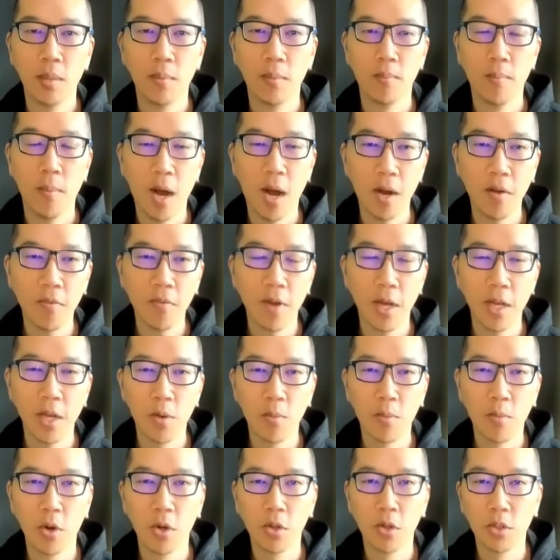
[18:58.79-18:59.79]
modify your
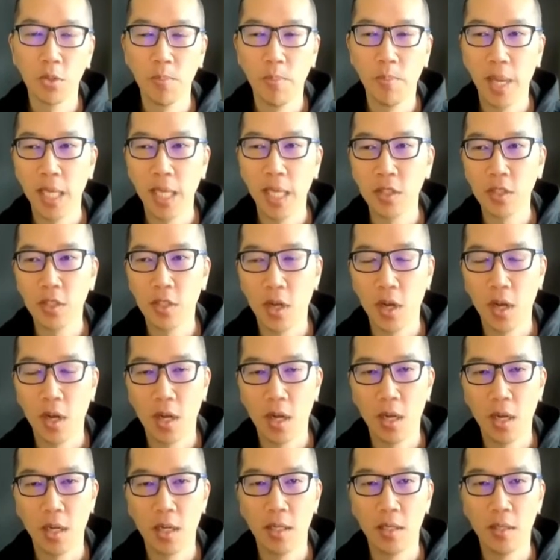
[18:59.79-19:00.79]
approach based
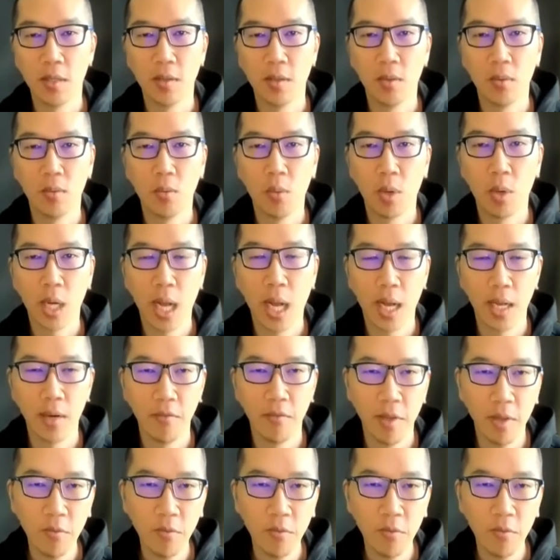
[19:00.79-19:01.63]
on what kind of